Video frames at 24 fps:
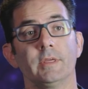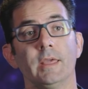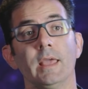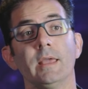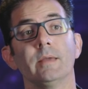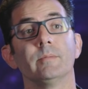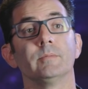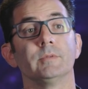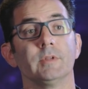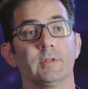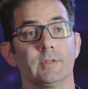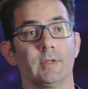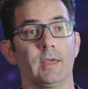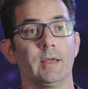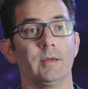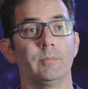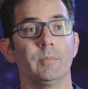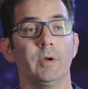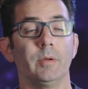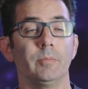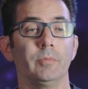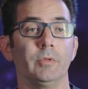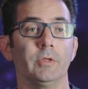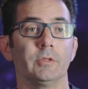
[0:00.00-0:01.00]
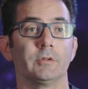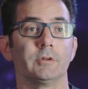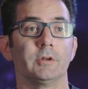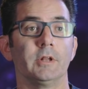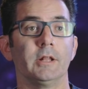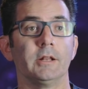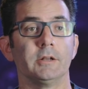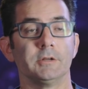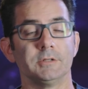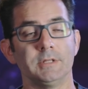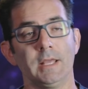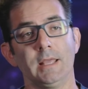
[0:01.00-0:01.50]
game designed by Blizzard
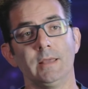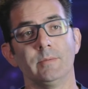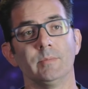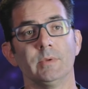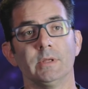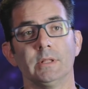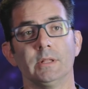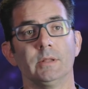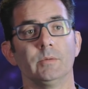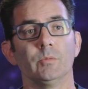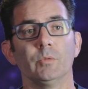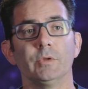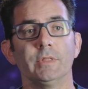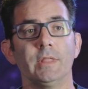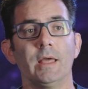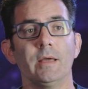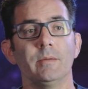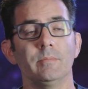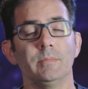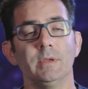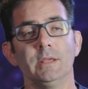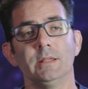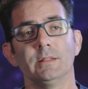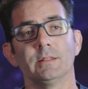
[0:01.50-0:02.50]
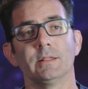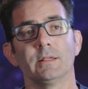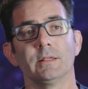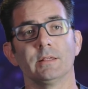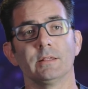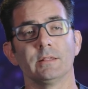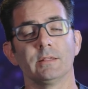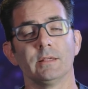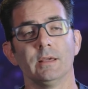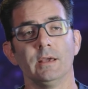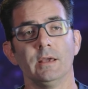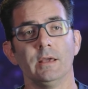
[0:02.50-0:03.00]
Entertainment. And what that means
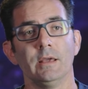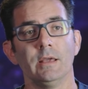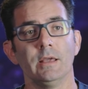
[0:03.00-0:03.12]
is